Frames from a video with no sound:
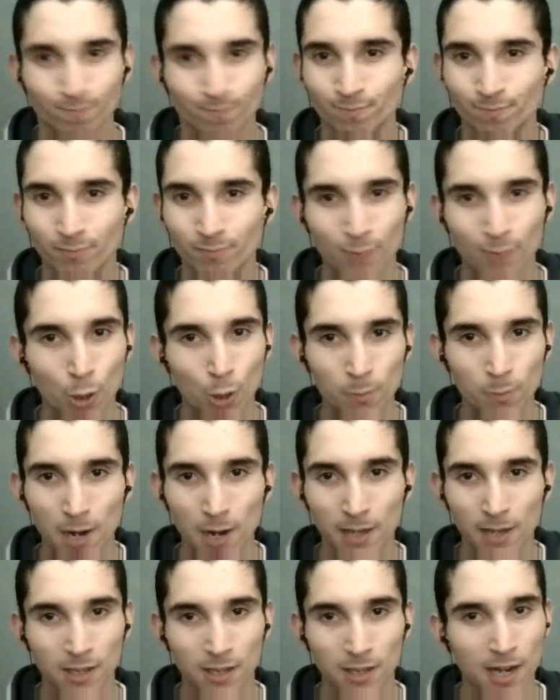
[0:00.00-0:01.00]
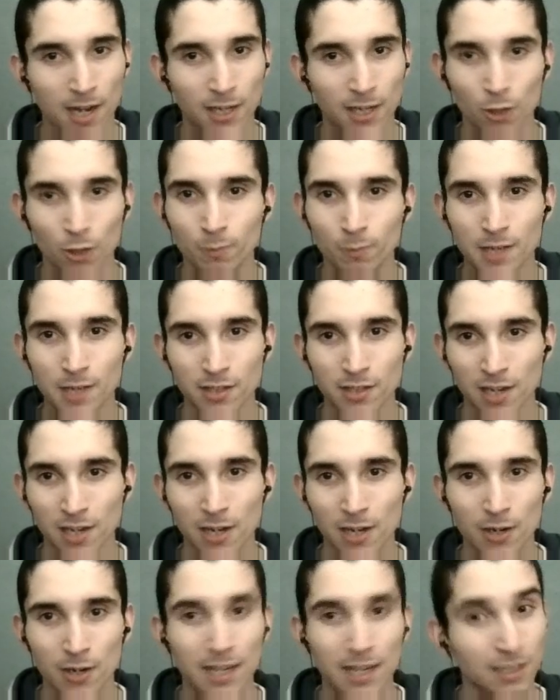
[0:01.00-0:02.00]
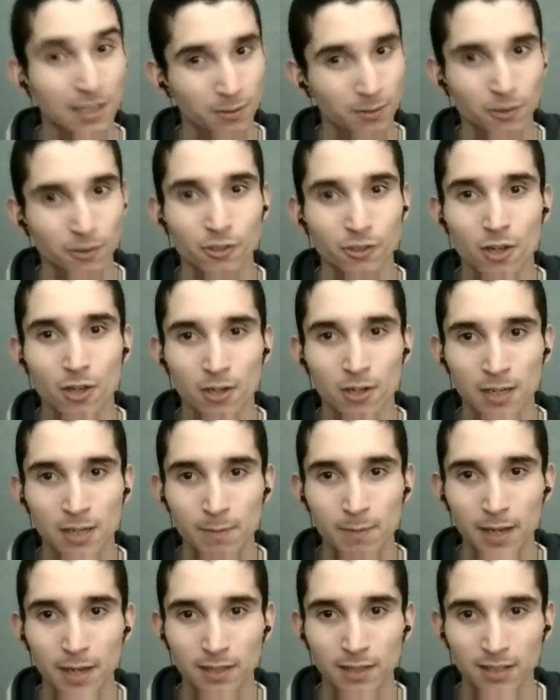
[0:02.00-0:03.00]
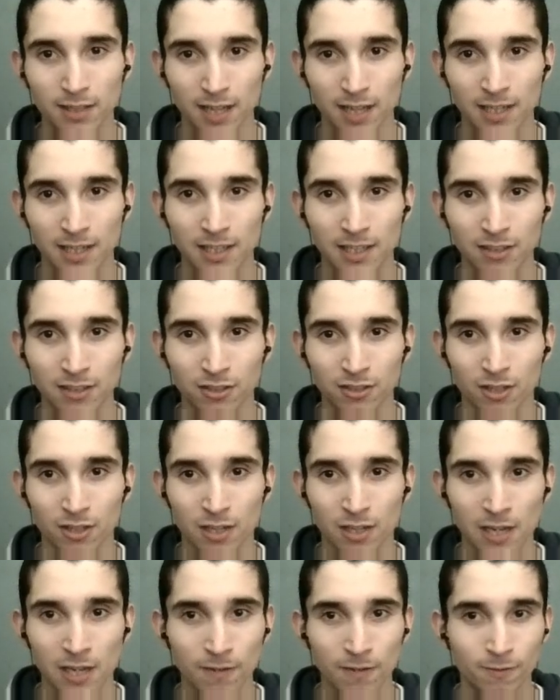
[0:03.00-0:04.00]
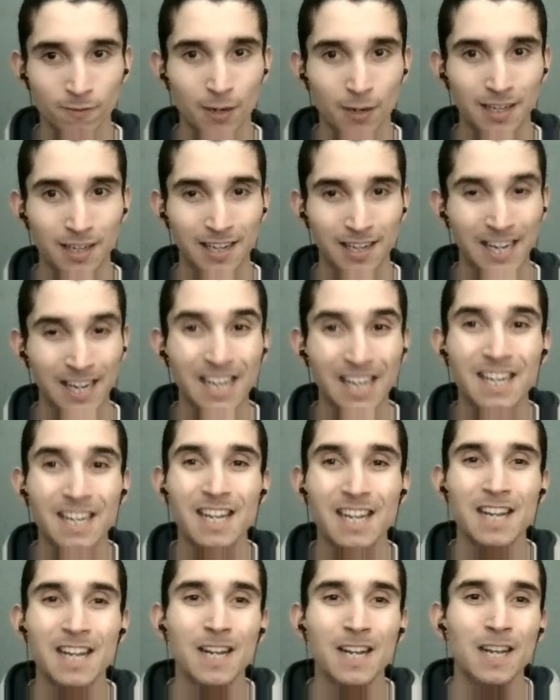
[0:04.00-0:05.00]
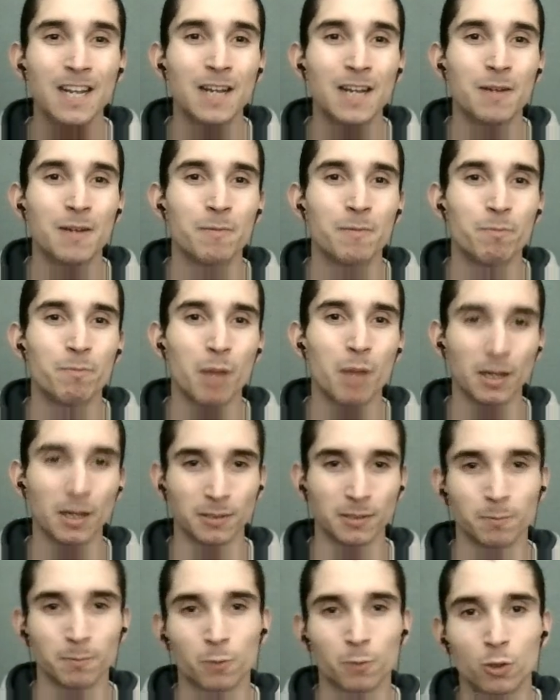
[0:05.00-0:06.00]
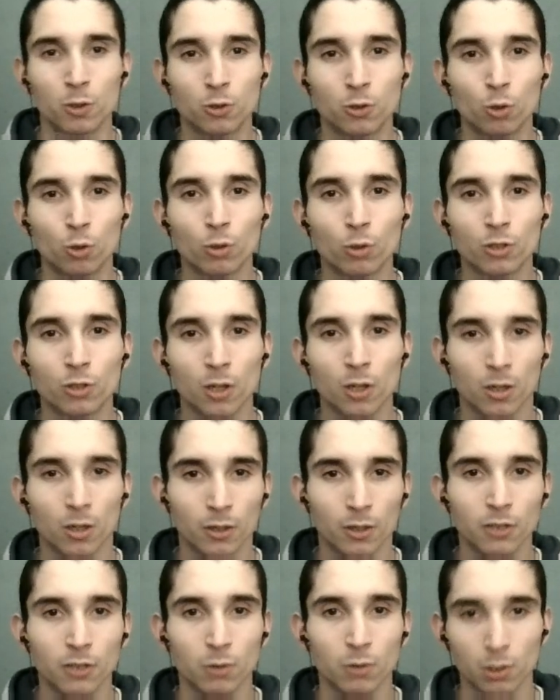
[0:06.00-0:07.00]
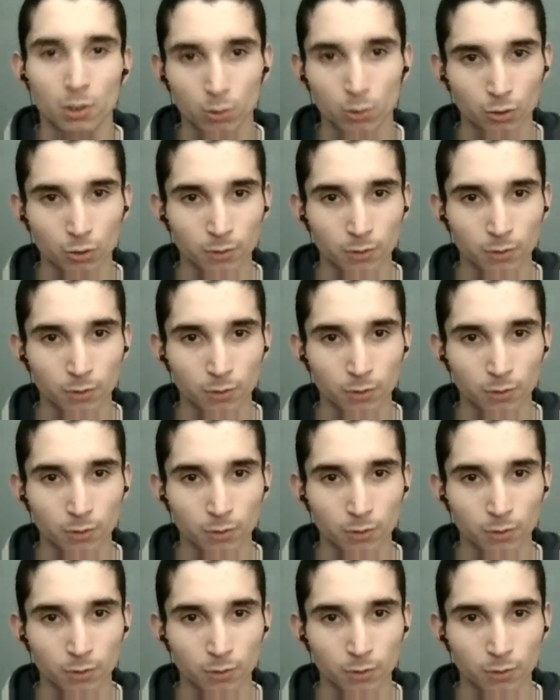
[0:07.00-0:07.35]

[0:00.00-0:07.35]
I hope that's clear. It is certainly basic and it is certainly unfriendly. But George Coulouris recalls,